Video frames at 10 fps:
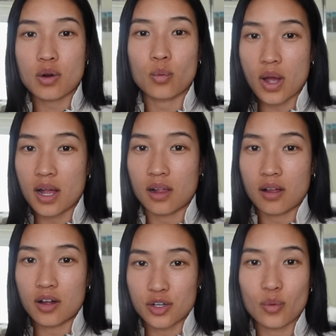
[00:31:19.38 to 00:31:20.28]
are well
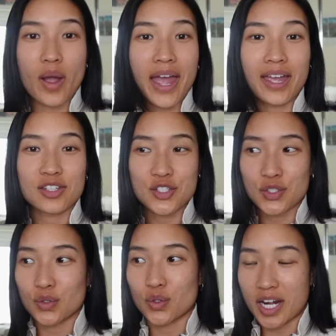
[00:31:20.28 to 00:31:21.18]
on your way
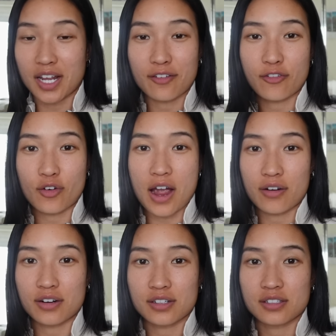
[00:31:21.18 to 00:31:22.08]
to getting a four
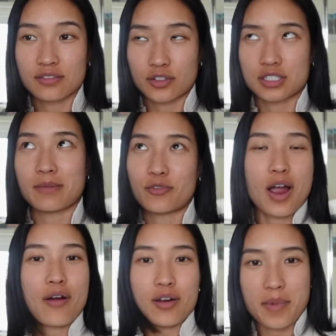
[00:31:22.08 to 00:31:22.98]
hour or sub four
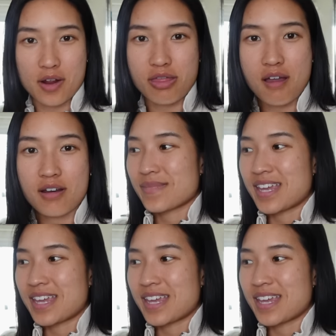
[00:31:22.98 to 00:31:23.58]
hour marathon.